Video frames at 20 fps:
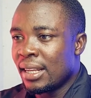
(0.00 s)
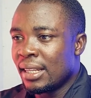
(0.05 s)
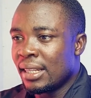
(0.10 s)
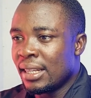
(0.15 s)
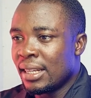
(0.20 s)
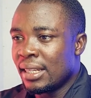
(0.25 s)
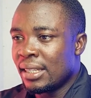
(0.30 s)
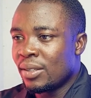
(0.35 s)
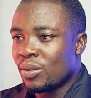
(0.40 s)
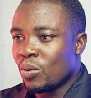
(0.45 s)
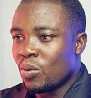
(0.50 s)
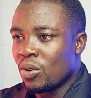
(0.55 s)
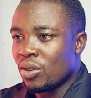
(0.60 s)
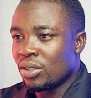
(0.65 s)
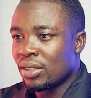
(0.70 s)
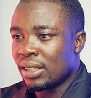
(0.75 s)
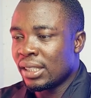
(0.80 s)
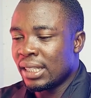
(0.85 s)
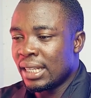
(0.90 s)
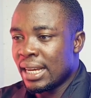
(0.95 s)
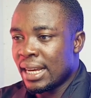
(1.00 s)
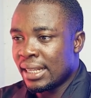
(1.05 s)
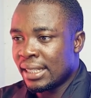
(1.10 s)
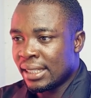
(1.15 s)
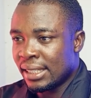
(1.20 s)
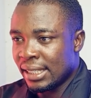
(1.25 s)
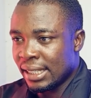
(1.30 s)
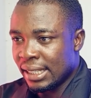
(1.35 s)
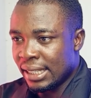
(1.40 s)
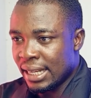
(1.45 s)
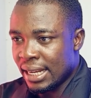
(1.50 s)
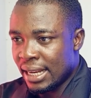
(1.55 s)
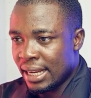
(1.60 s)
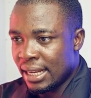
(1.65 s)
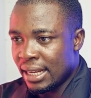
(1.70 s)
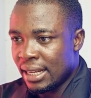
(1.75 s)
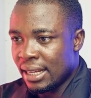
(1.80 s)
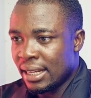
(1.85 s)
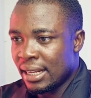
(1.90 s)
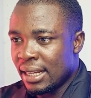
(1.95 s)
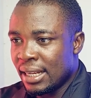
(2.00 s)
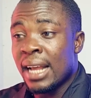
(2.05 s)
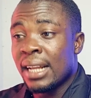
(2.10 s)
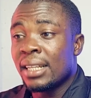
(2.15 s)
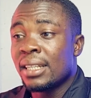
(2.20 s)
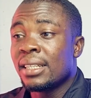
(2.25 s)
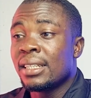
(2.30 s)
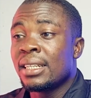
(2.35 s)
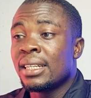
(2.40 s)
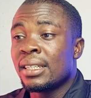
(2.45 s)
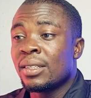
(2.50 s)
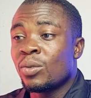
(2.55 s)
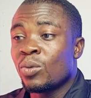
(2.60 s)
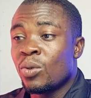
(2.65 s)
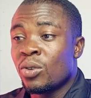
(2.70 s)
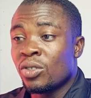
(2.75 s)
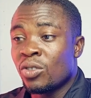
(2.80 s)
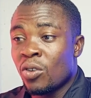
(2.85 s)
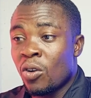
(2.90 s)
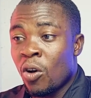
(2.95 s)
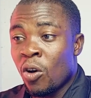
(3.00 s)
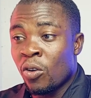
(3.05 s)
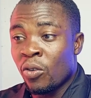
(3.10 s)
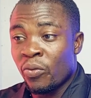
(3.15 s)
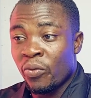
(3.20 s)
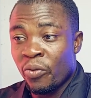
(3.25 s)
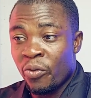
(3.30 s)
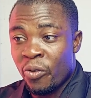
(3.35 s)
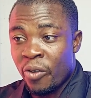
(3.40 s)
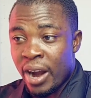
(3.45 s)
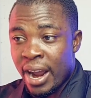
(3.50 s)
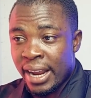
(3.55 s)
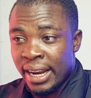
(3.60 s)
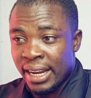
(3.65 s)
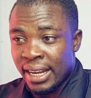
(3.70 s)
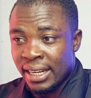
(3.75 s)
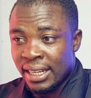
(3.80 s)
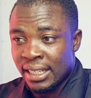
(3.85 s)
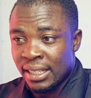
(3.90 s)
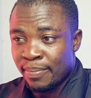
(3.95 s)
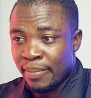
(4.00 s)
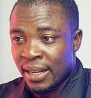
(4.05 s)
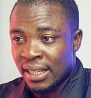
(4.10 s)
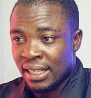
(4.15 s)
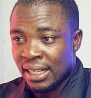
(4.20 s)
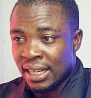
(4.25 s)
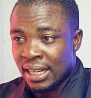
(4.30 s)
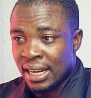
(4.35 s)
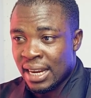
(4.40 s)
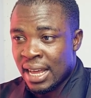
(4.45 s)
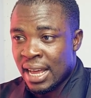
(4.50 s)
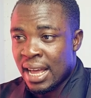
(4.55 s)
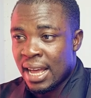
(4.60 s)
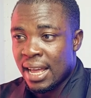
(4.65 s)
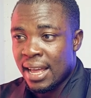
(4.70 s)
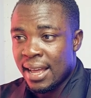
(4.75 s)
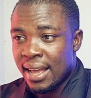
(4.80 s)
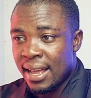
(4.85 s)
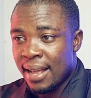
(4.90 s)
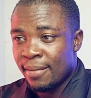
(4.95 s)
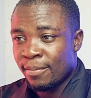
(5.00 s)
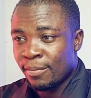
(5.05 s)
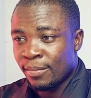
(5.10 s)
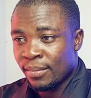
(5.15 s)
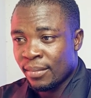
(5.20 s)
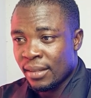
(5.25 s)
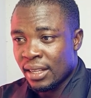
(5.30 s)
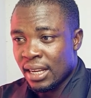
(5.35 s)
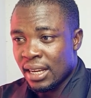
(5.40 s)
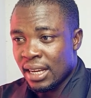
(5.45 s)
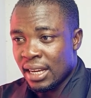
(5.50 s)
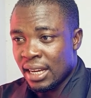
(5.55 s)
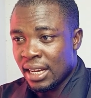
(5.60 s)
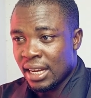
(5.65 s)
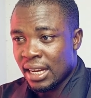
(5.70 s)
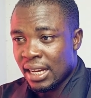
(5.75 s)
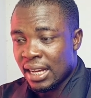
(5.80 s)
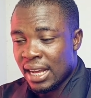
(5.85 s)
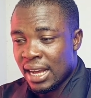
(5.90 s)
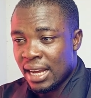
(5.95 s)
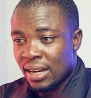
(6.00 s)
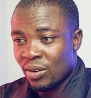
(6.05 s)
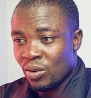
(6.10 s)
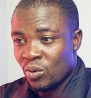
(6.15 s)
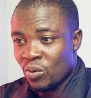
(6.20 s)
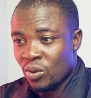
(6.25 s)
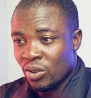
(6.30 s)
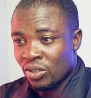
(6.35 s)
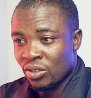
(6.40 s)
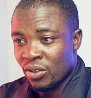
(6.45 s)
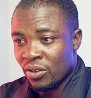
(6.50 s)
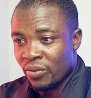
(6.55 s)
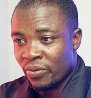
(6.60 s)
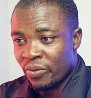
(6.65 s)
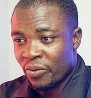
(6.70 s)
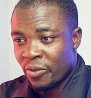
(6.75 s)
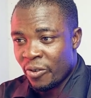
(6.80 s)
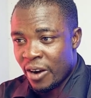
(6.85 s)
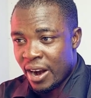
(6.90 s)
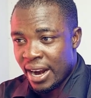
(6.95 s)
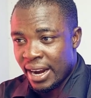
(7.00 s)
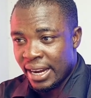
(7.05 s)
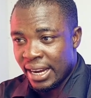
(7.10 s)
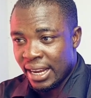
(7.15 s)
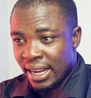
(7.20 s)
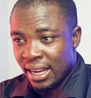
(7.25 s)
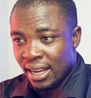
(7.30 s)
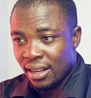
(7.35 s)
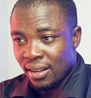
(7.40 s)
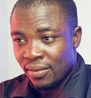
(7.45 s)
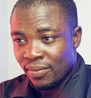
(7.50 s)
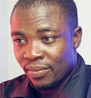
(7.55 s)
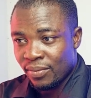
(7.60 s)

This was yesterday and this was on Friday. This particular candle was on Friday.